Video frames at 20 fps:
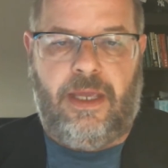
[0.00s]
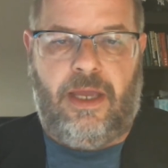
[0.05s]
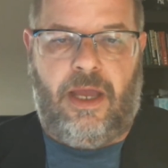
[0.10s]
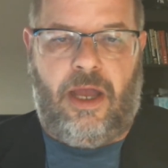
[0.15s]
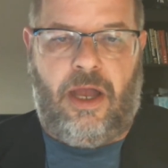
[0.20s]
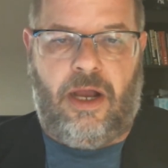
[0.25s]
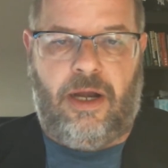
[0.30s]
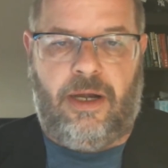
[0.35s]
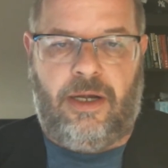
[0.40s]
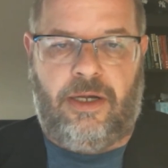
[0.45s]

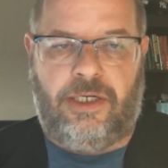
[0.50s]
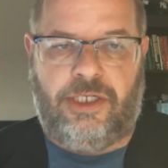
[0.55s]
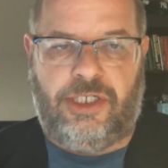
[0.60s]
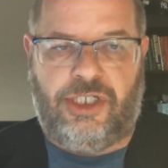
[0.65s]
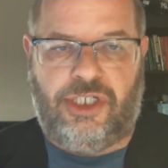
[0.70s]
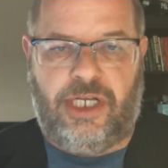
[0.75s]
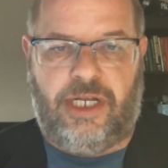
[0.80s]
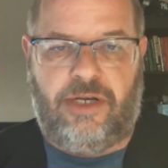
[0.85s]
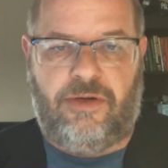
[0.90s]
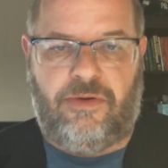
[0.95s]
are
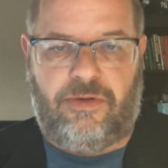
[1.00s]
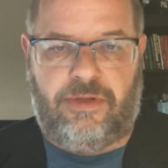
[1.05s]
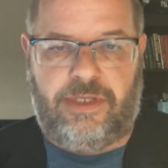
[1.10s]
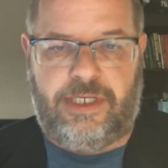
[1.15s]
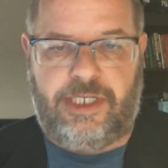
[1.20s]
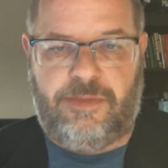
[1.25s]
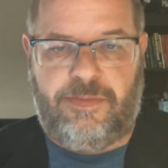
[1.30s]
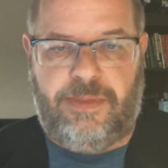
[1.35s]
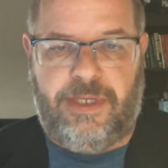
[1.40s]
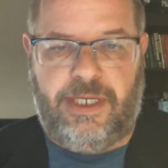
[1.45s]
generally
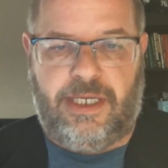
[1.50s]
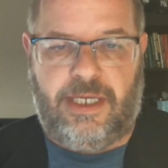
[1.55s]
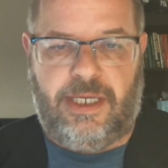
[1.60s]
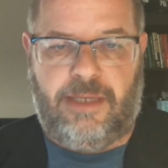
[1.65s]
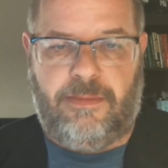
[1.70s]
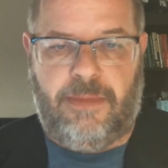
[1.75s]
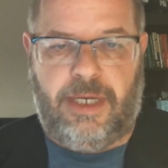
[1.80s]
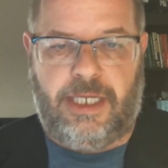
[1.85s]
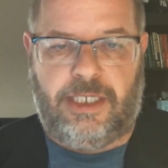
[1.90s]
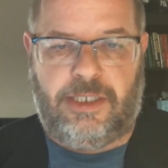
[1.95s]

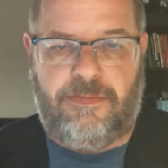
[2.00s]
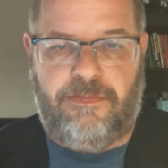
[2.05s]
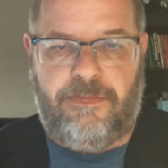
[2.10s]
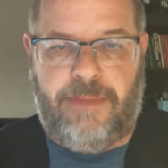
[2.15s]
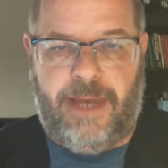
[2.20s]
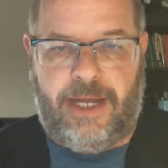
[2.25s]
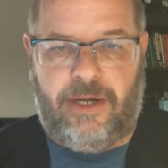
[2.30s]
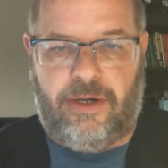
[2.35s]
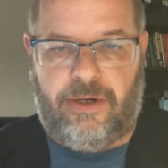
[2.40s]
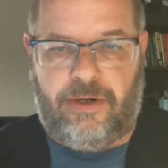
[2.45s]
speaking much
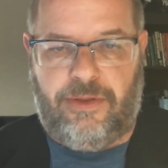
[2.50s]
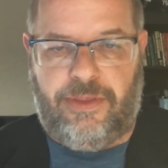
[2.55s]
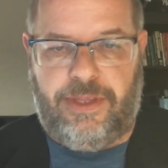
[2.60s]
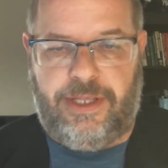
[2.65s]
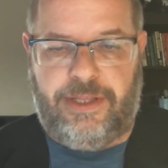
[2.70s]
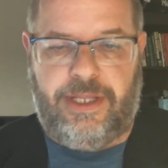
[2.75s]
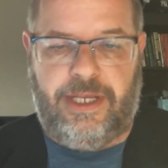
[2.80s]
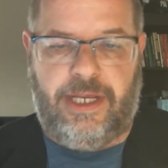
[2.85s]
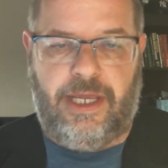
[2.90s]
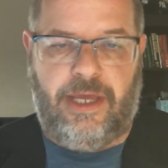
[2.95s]
better
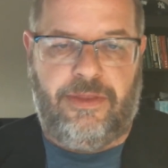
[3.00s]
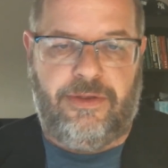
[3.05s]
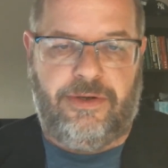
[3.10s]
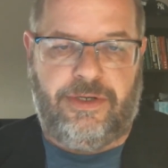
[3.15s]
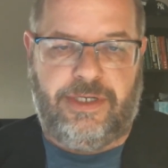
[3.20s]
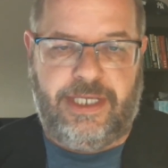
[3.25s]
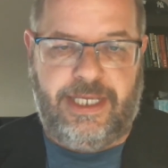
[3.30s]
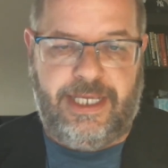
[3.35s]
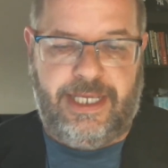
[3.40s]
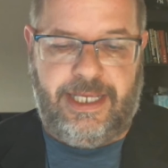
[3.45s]
than the other
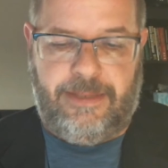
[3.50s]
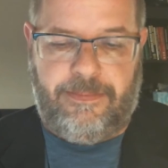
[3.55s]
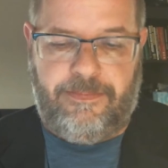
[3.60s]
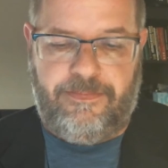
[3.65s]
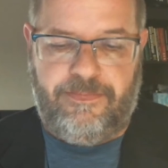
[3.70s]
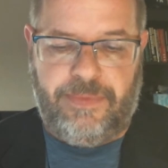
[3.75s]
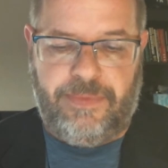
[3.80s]
team.